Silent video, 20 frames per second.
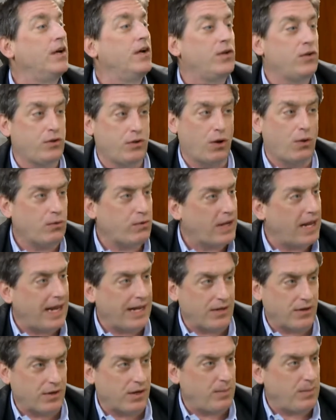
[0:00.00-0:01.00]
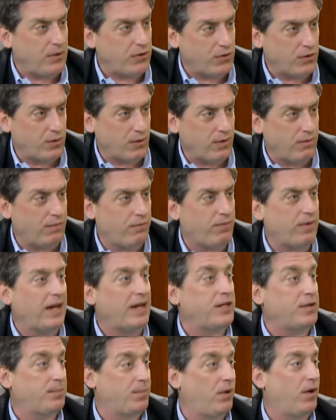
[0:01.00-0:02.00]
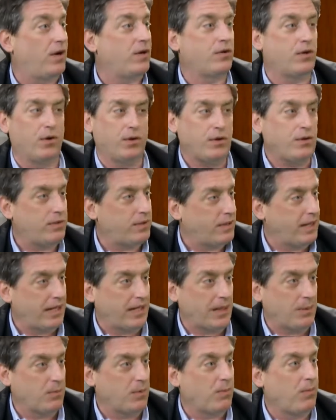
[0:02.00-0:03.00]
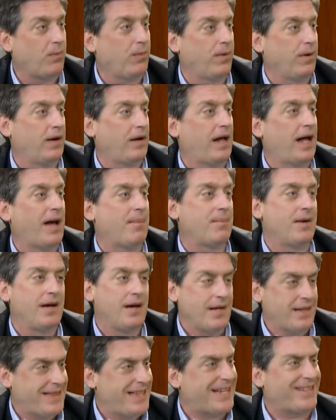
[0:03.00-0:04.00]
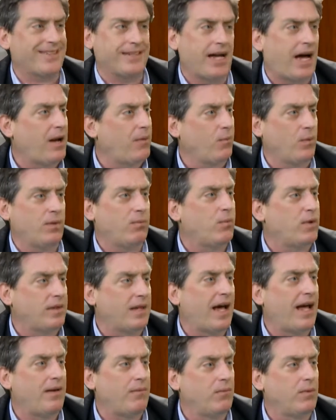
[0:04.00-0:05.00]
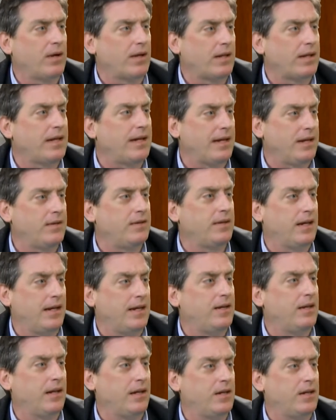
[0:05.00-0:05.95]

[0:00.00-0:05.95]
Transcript: Don't tag your commissioner on Facebook. Don't use the LM Reported app. That's not what that really is